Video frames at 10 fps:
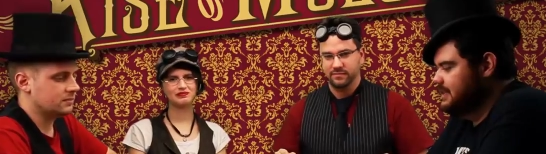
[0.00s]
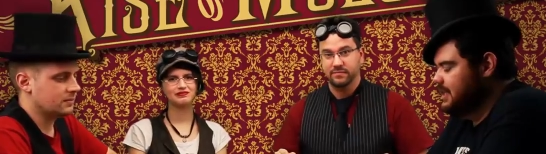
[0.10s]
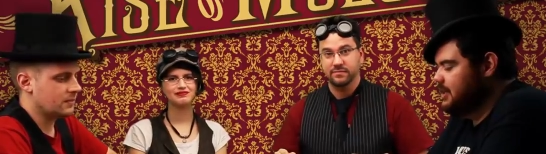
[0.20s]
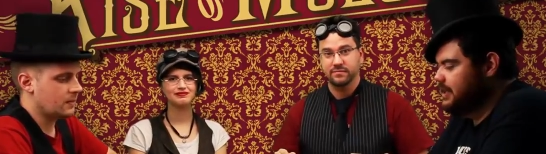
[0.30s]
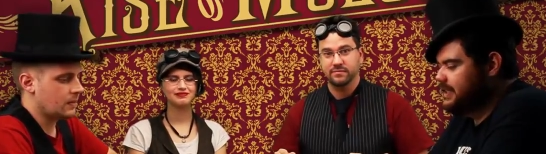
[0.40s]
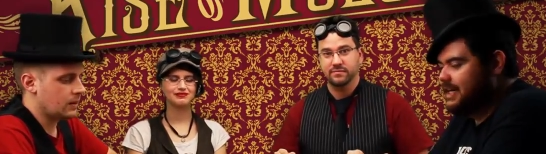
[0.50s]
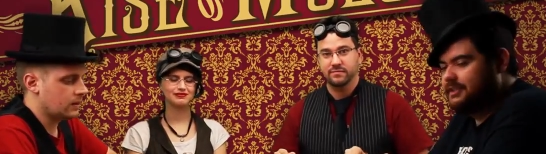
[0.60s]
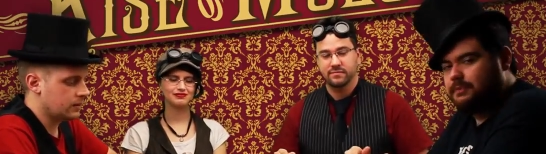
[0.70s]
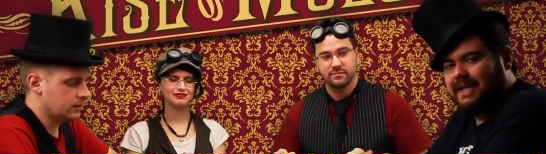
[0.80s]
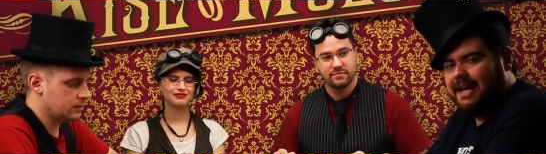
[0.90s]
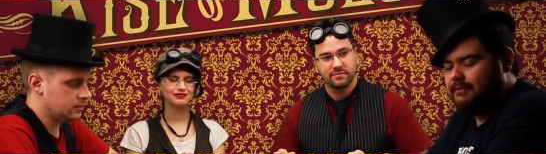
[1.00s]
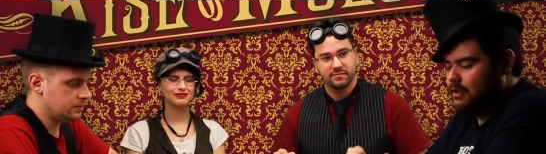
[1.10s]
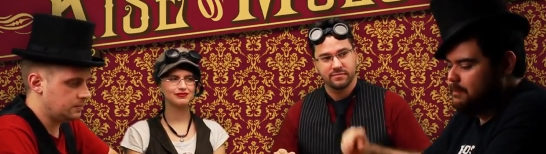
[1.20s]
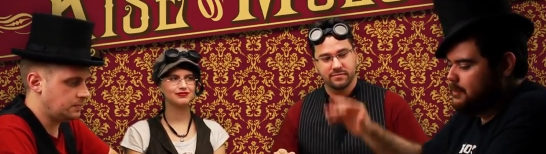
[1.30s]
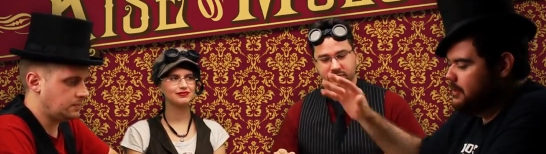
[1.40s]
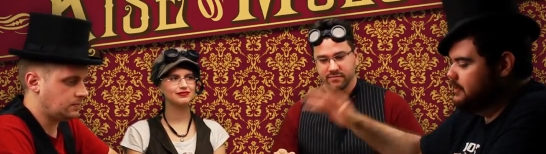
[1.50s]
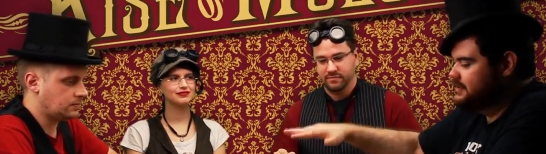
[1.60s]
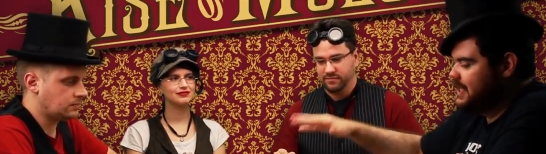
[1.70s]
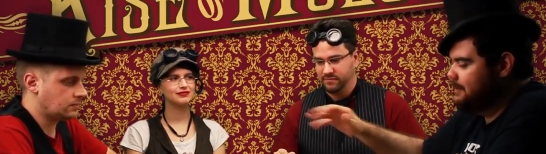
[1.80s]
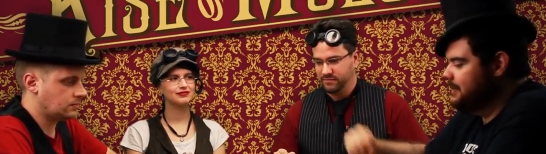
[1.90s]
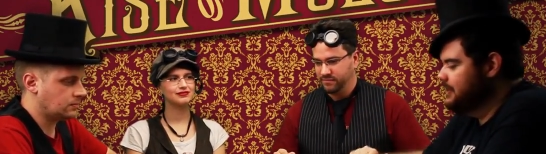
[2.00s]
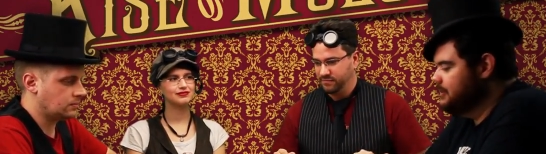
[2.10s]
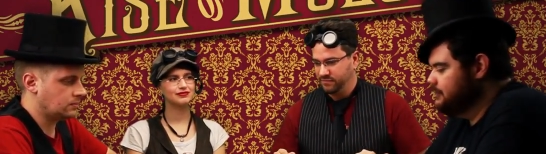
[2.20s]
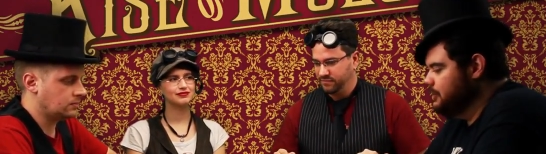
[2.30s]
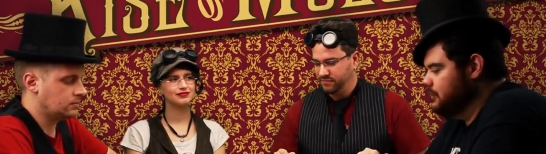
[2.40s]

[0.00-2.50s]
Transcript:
Speaker 1: Alright guys, we have our prototype here for